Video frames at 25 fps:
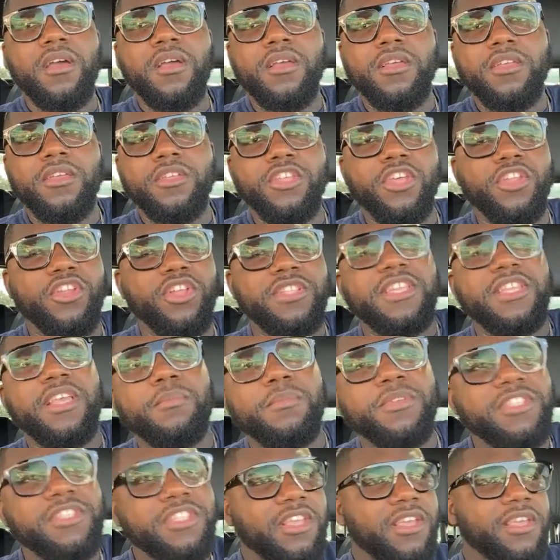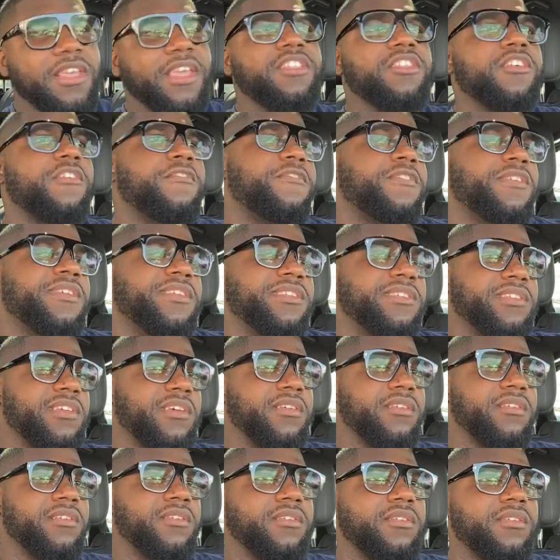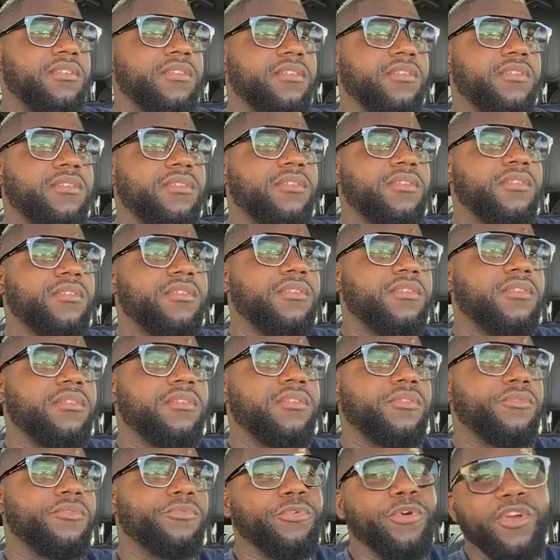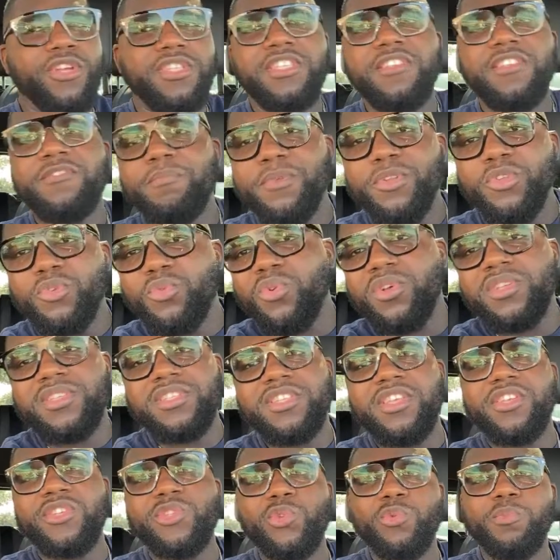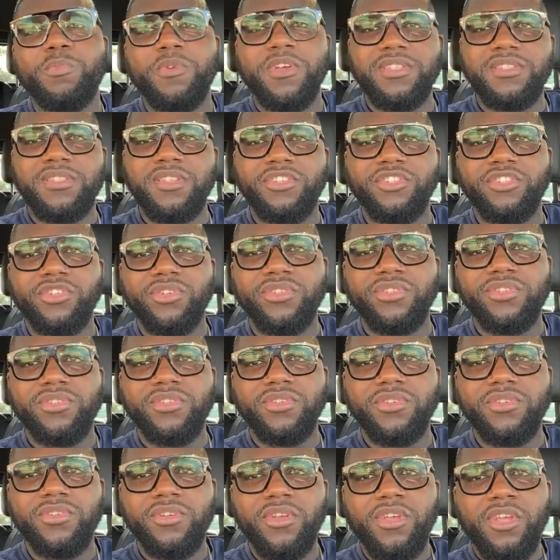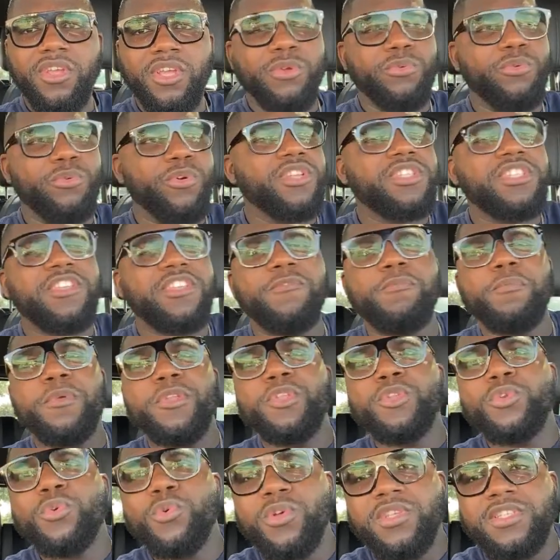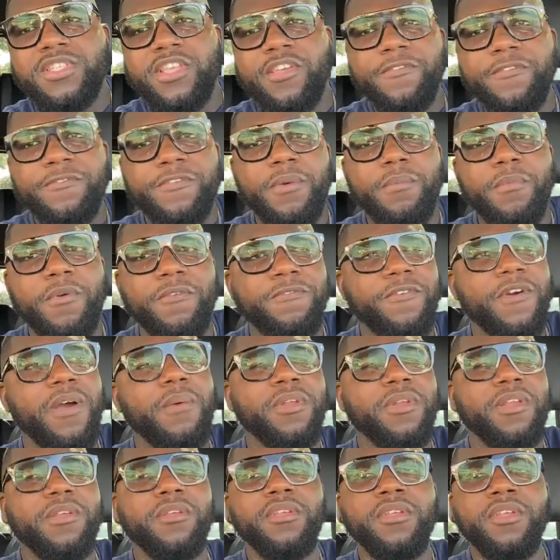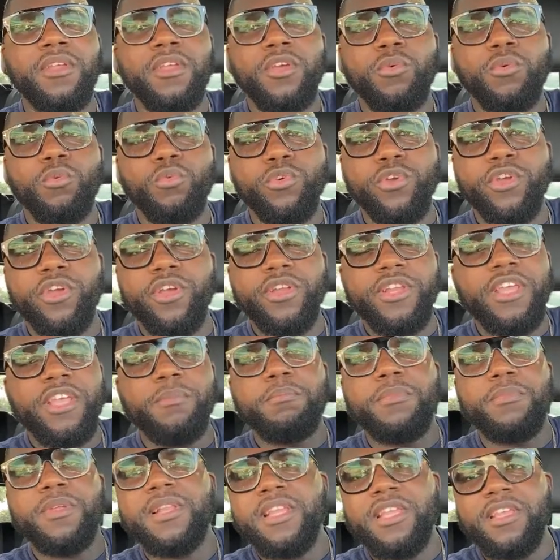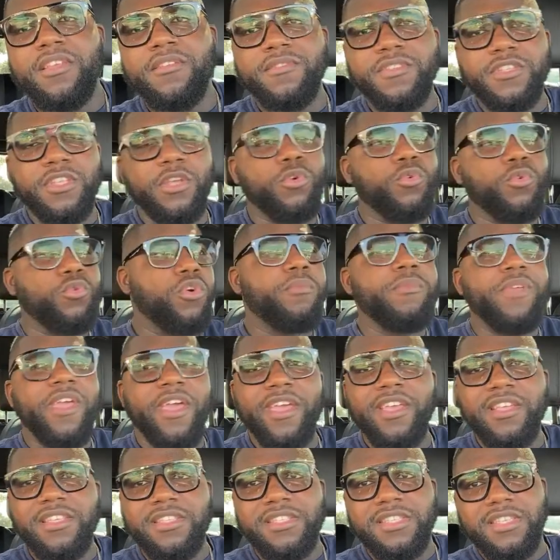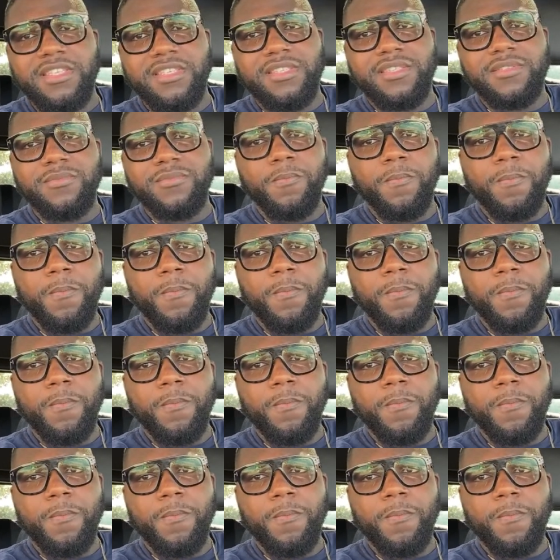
you're not telling me so you get your visa. Worse if me know say you're superstitious. Worse if me know say you're from a family where they believe say Obeah exists.